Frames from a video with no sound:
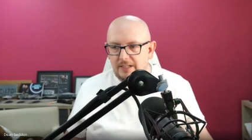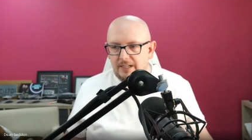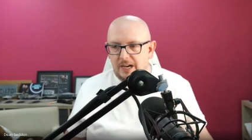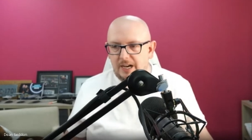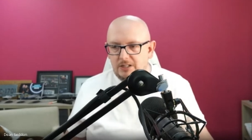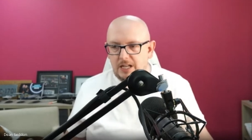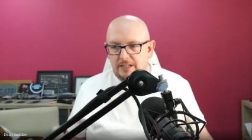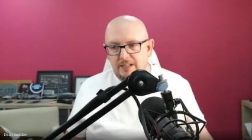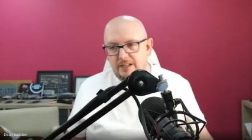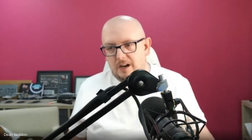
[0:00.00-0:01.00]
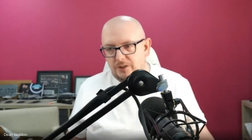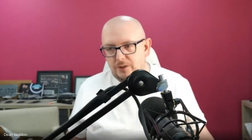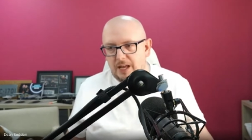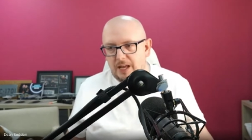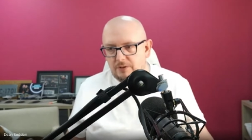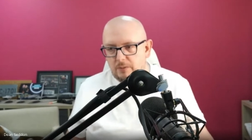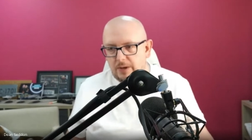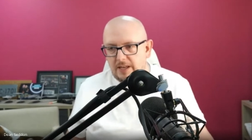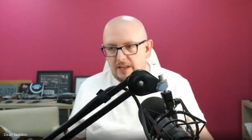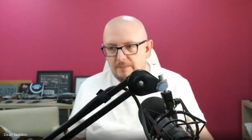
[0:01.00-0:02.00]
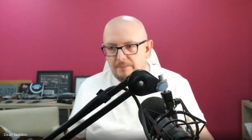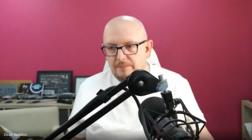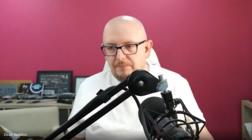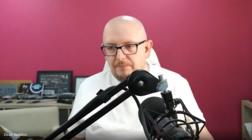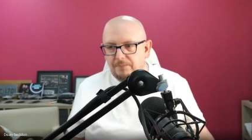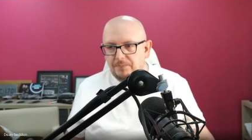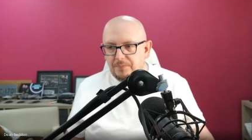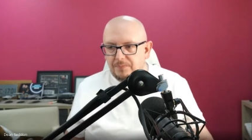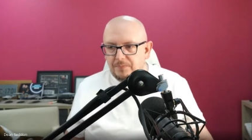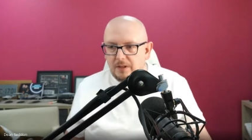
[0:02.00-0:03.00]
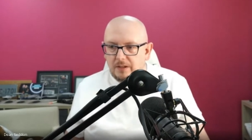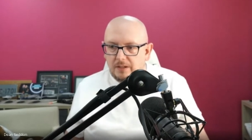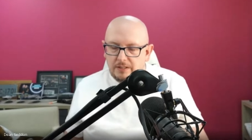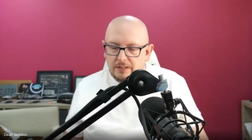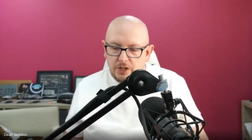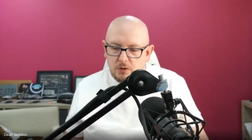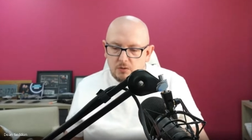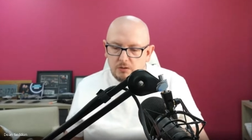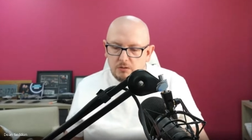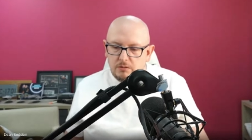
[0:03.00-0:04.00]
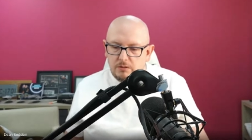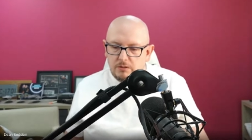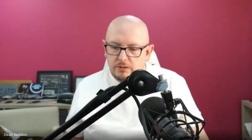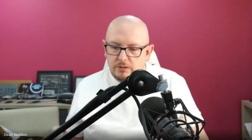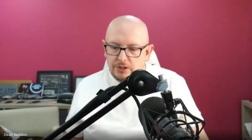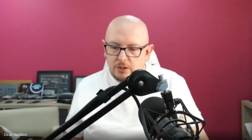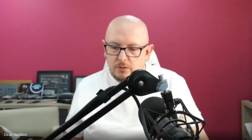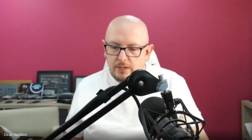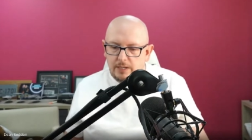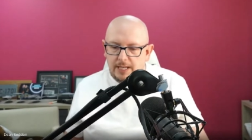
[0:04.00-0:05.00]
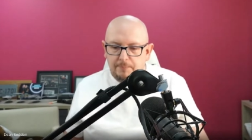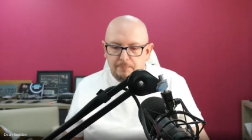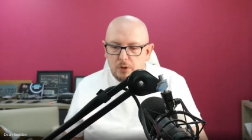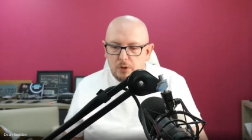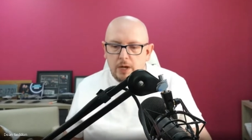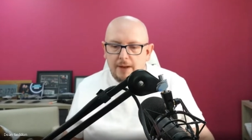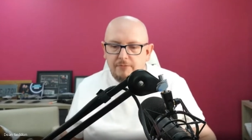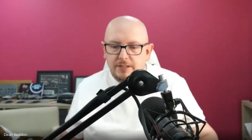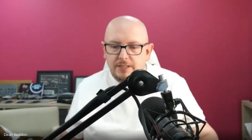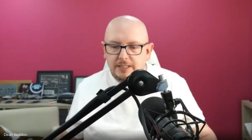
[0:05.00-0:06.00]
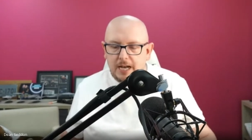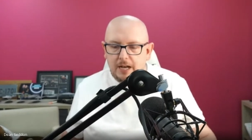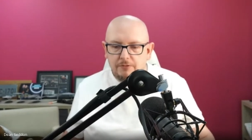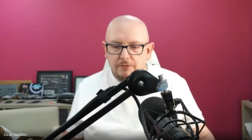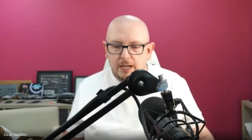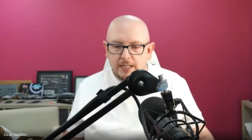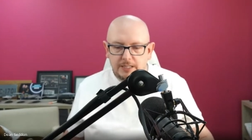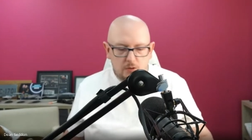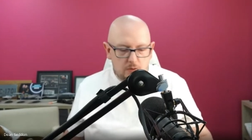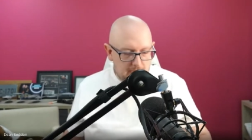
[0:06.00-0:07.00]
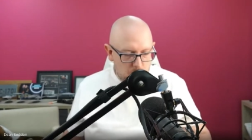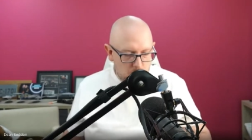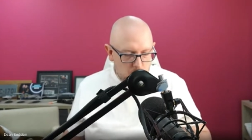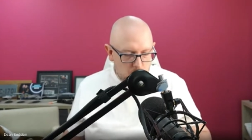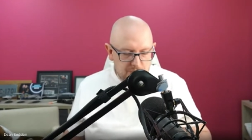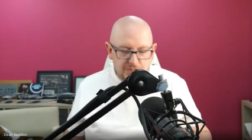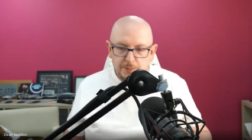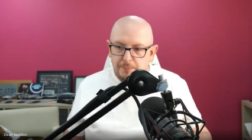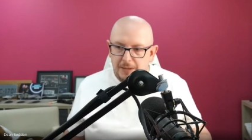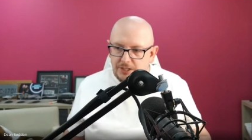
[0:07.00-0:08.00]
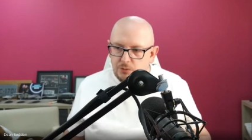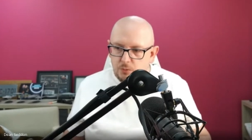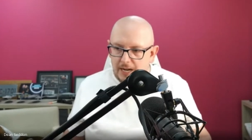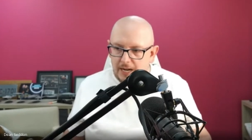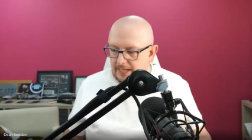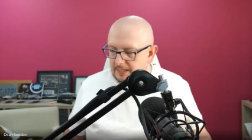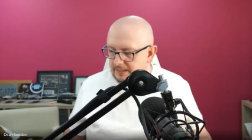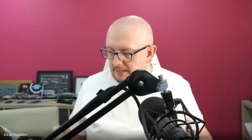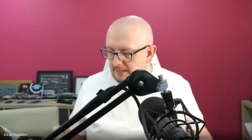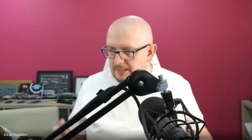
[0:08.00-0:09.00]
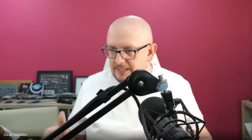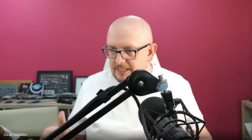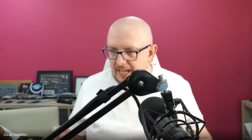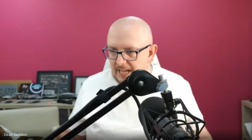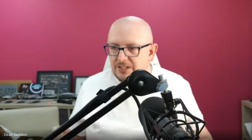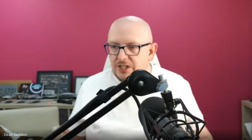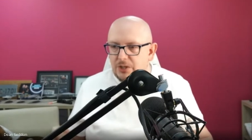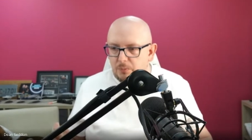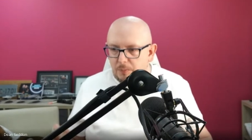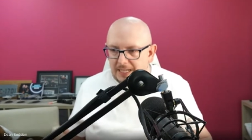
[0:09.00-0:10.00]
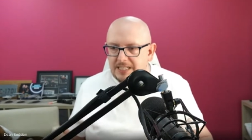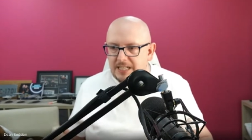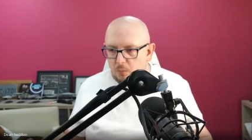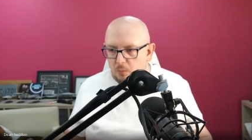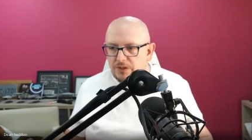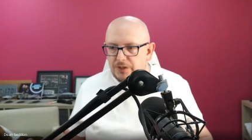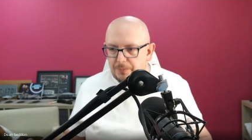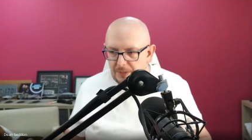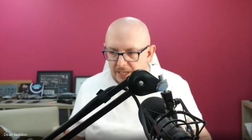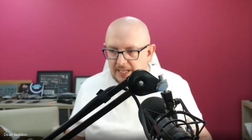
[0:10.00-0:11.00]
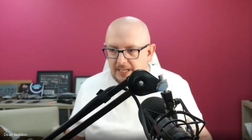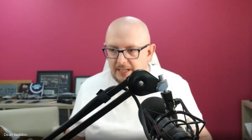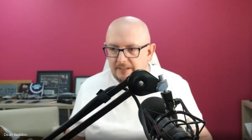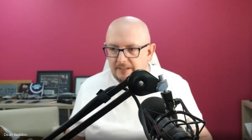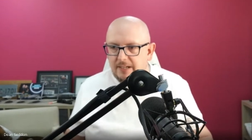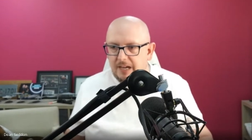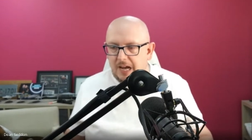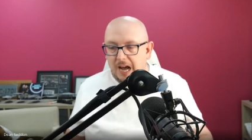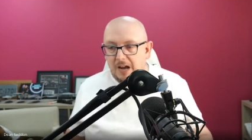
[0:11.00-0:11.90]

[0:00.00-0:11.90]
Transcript: And it's like, you can't do that every week. No. So, so he broke everything down and realized, okay, what's the best way to get to the place I want to be, mm-hmm. and